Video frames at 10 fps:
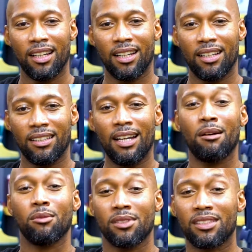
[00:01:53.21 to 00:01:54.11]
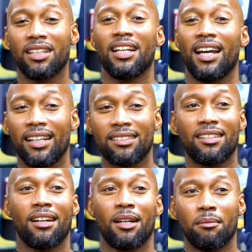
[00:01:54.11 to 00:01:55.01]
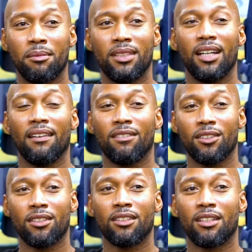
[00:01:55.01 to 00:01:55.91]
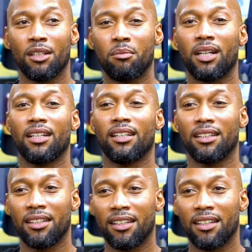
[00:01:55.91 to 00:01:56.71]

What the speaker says: and that was the last time he ever cut my hair.